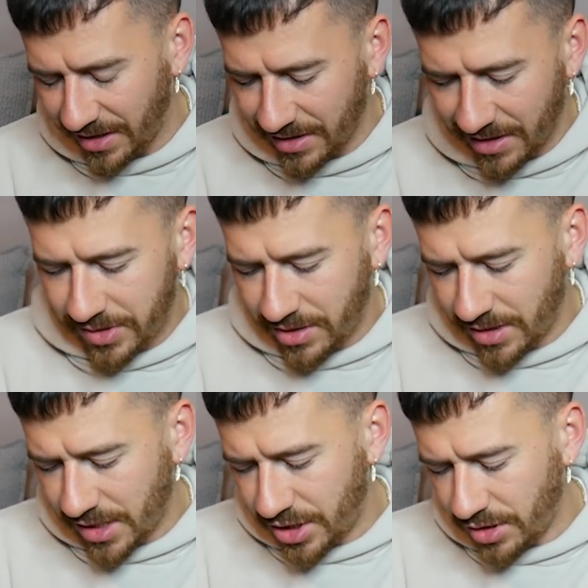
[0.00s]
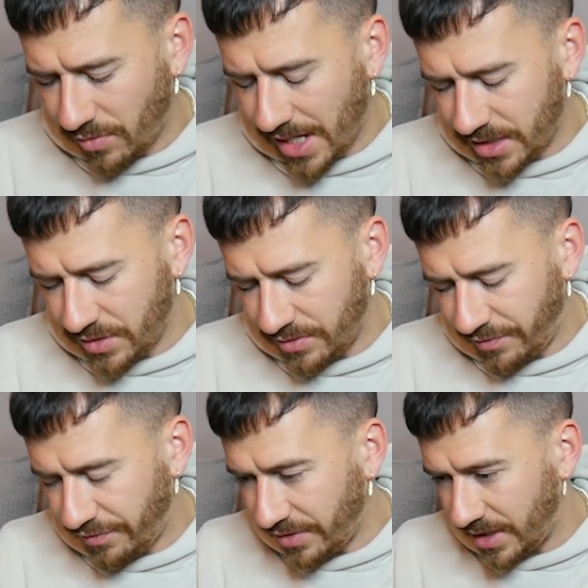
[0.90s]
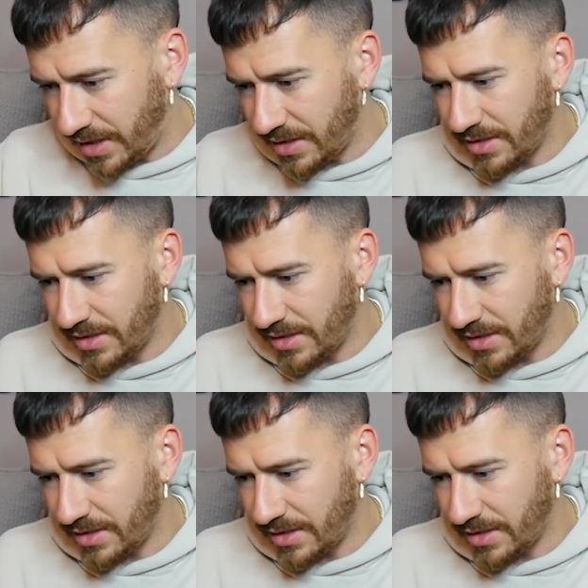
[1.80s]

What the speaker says: I'm still not sure why this was free.